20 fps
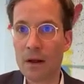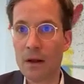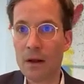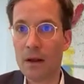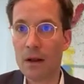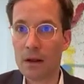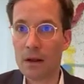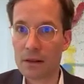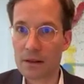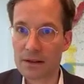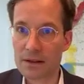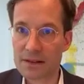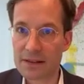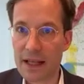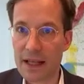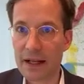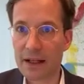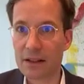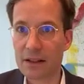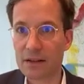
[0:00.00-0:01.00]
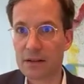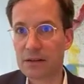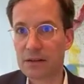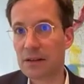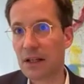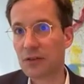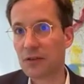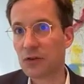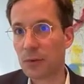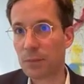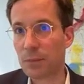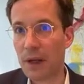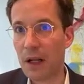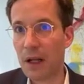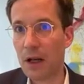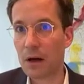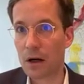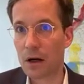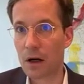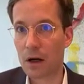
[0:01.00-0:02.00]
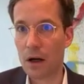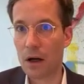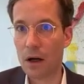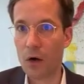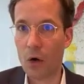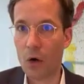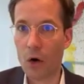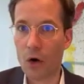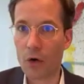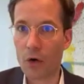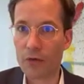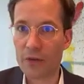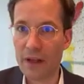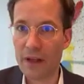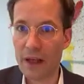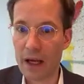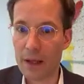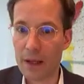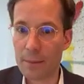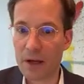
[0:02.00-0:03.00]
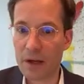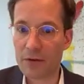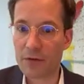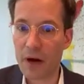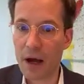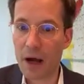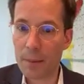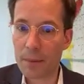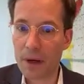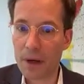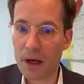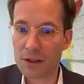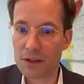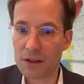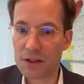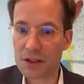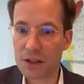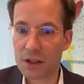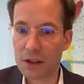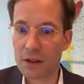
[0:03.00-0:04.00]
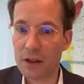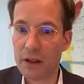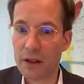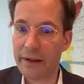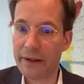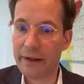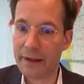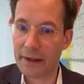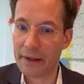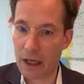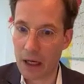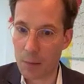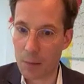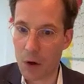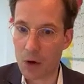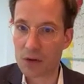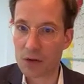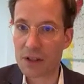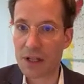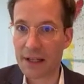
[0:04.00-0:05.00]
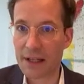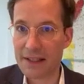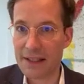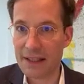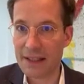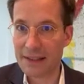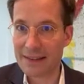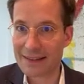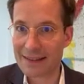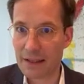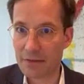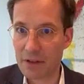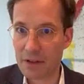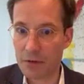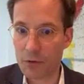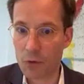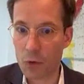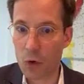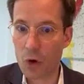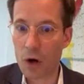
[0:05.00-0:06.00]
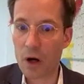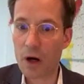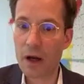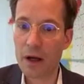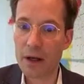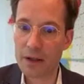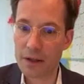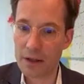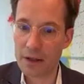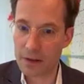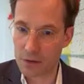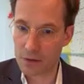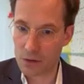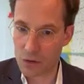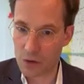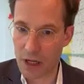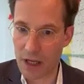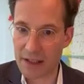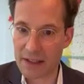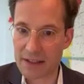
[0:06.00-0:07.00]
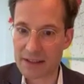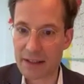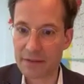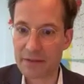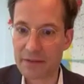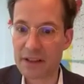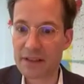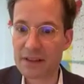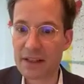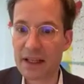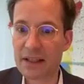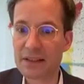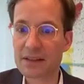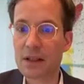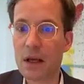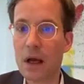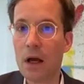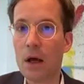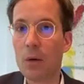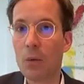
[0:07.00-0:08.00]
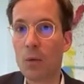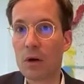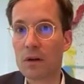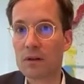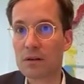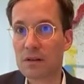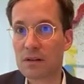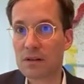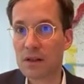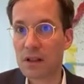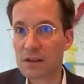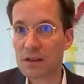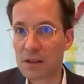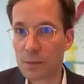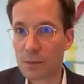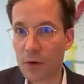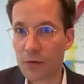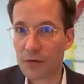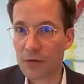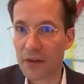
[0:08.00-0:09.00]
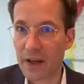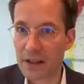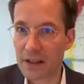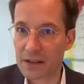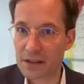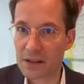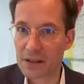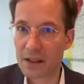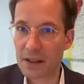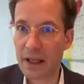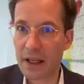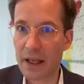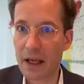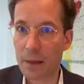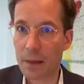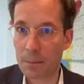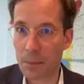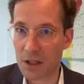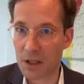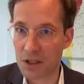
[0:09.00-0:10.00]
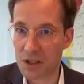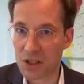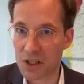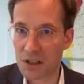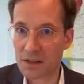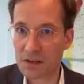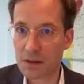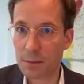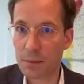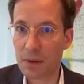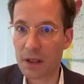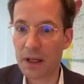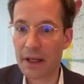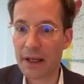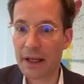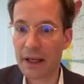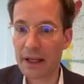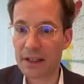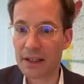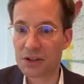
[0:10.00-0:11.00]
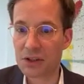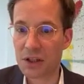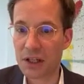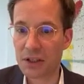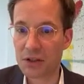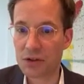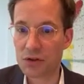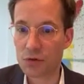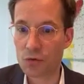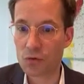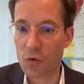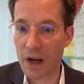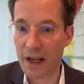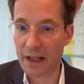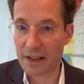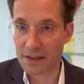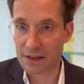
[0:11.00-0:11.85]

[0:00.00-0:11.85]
the second central pillar of the IMF up until about 1974 to 1976 was the system of fixed but adjustable exchange rates.